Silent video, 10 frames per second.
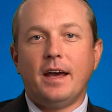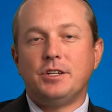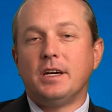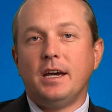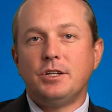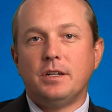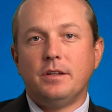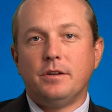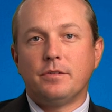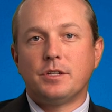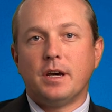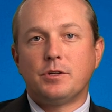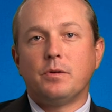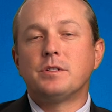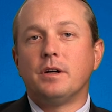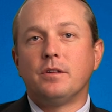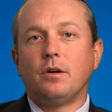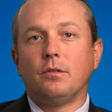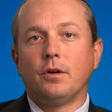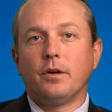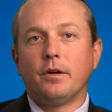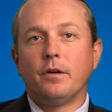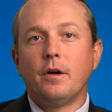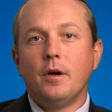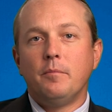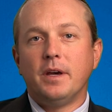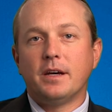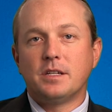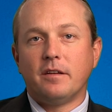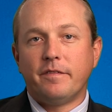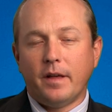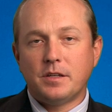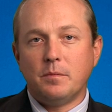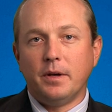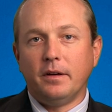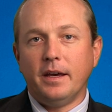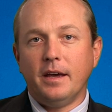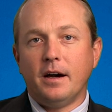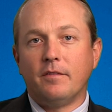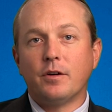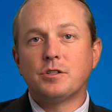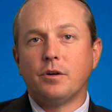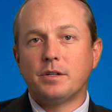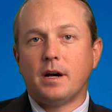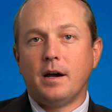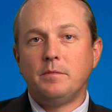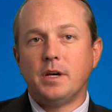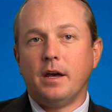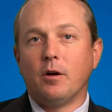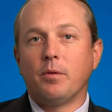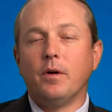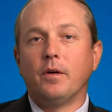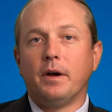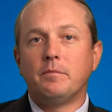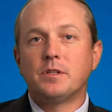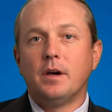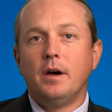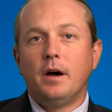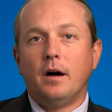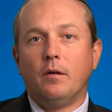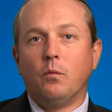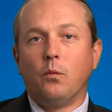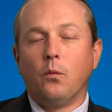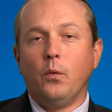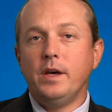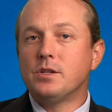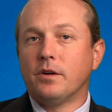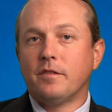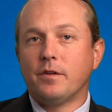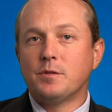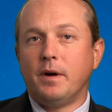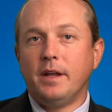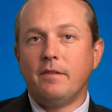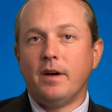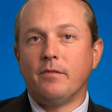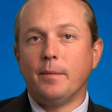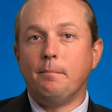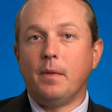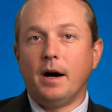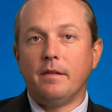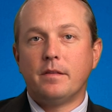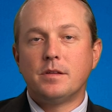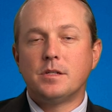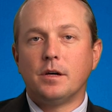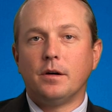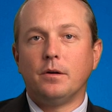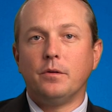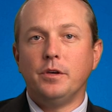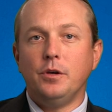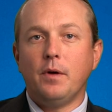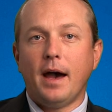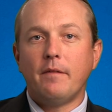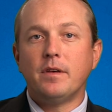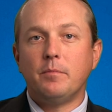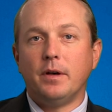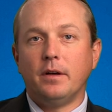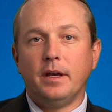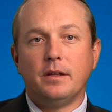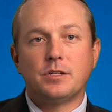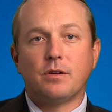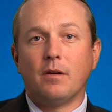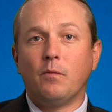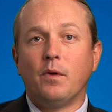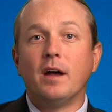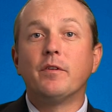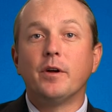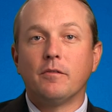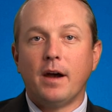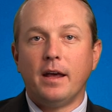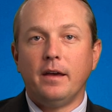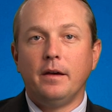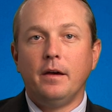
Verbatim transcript: education into your schedule as an adult learner because of the flexibility of our start times and our programs. We start the first Monday of every month, so you have the ability to start whenever you're ready.